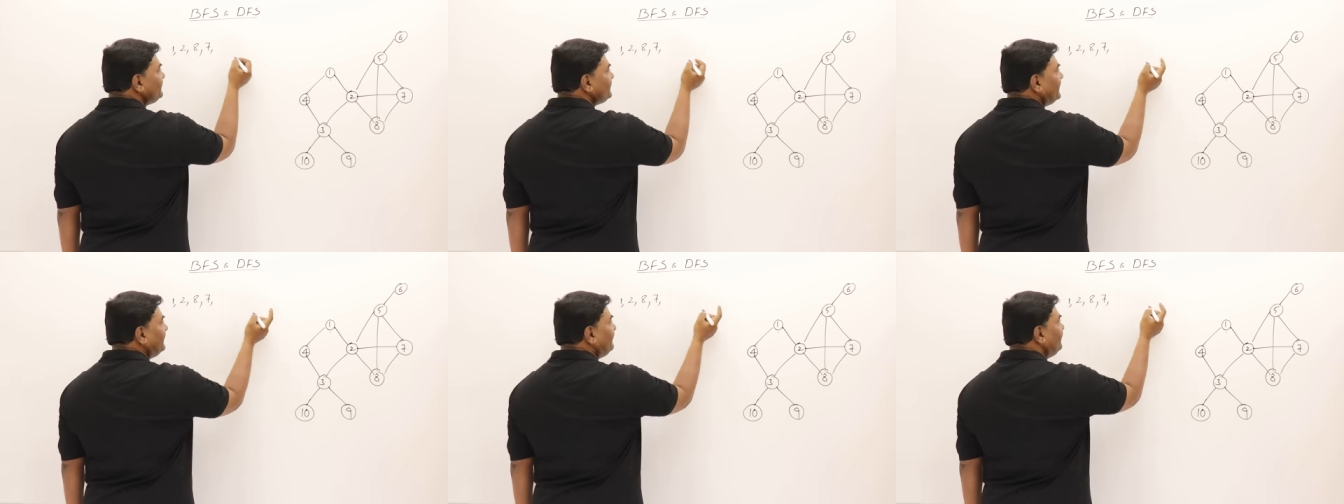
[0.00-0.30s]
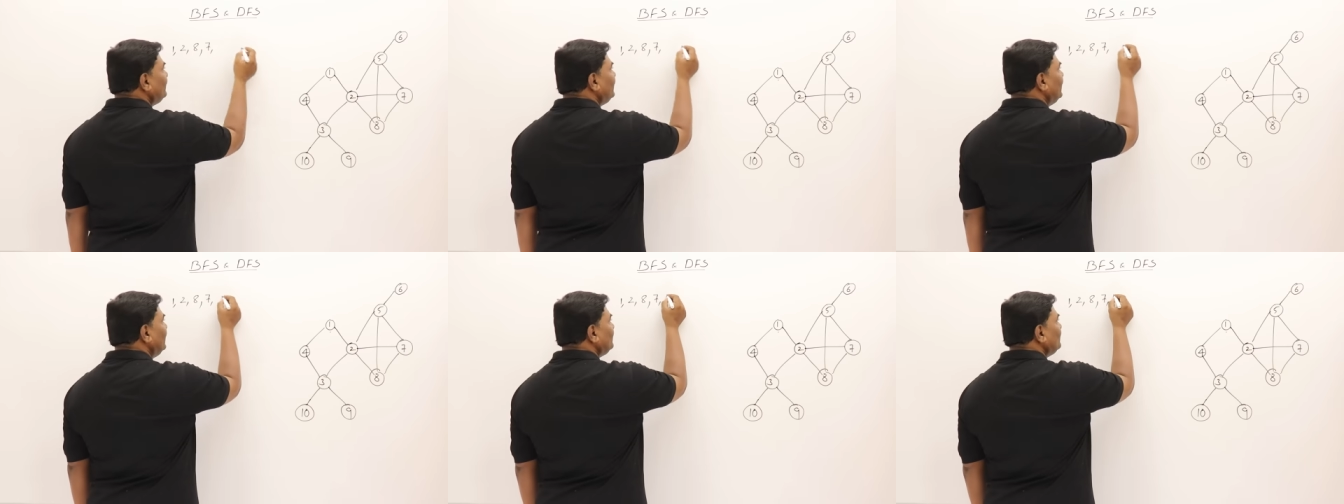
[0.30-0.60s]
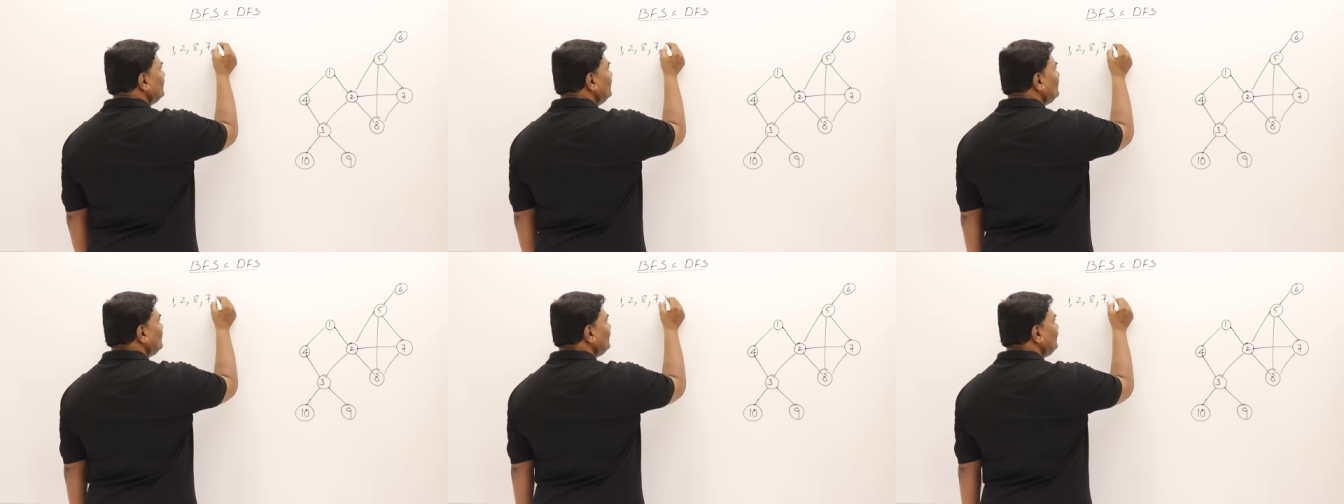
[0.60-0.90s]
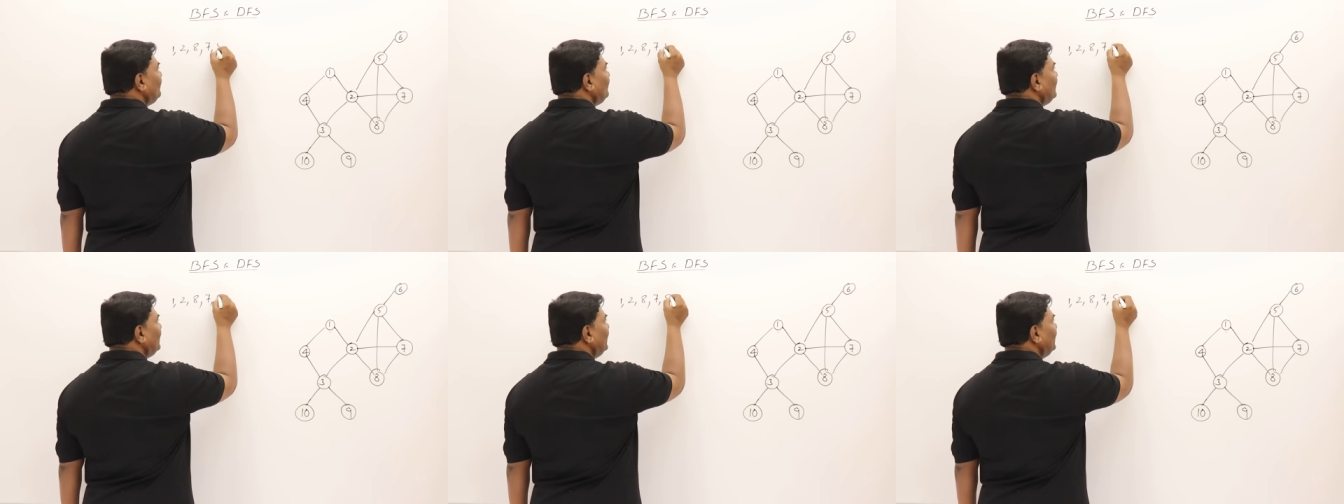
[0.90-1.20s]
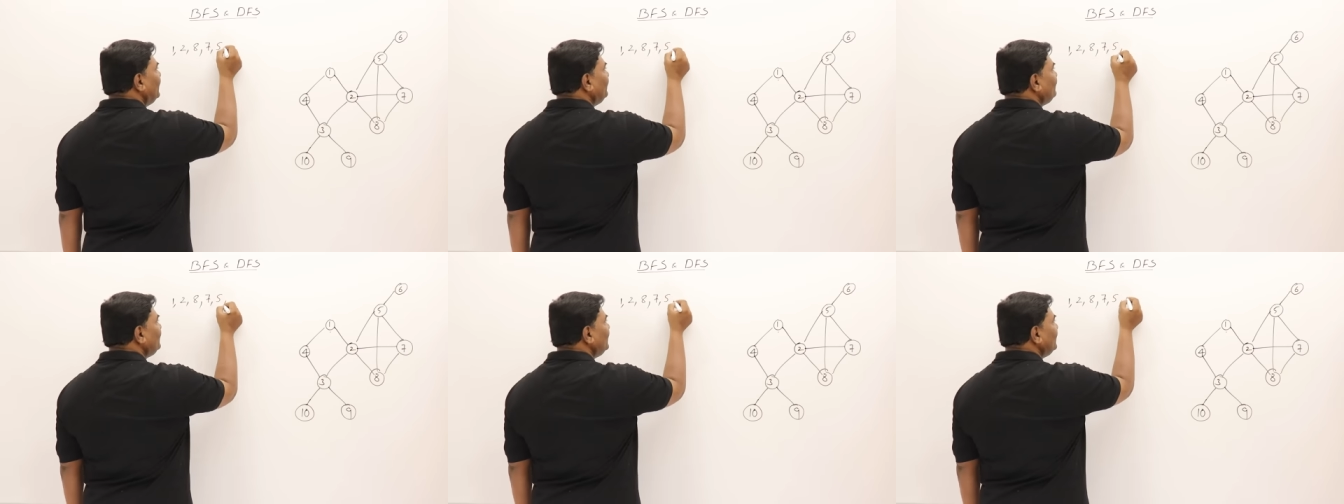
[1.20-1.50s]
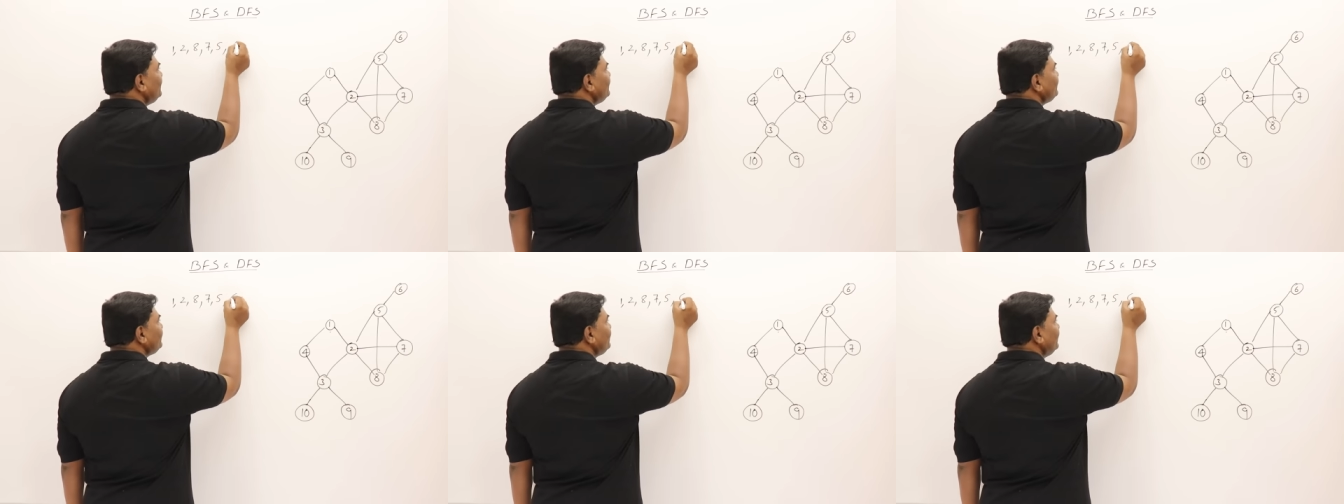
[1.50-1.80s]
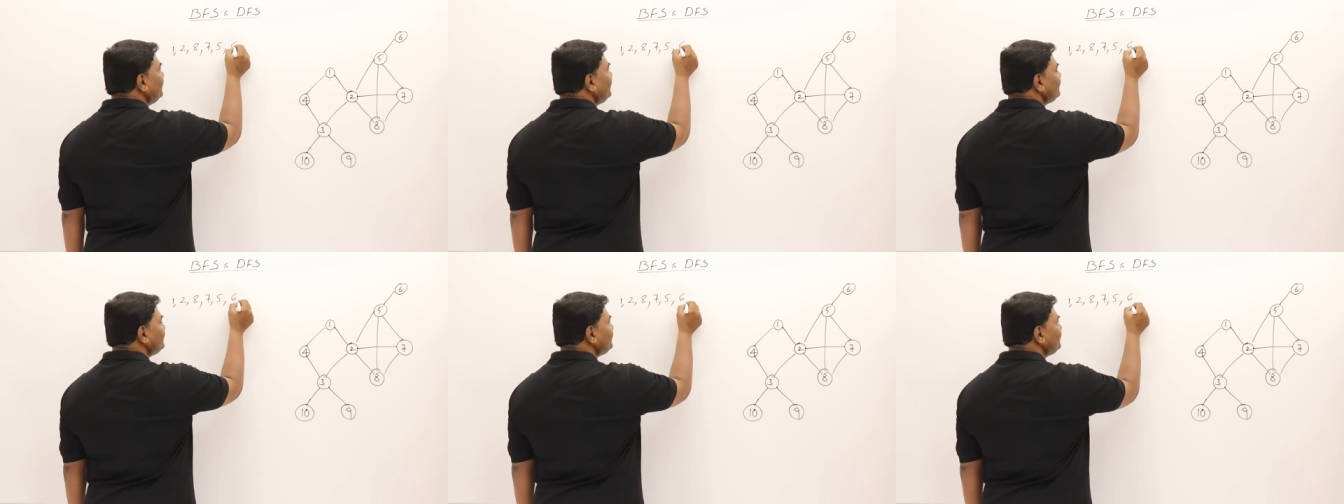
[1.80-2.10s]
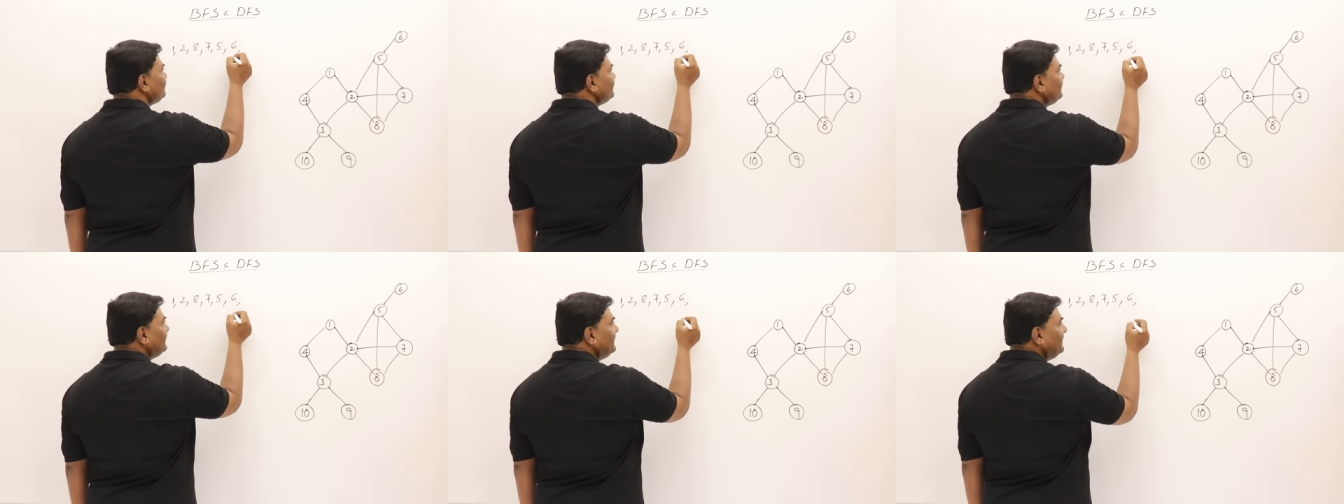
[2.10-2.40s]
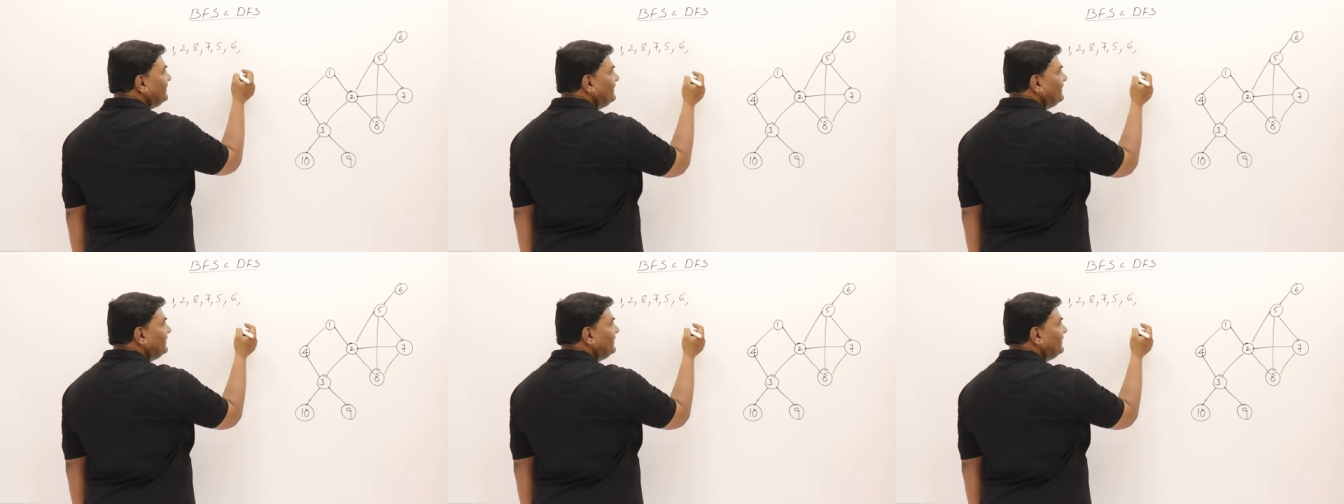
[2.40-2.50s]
7, I'll go to 5, then 6.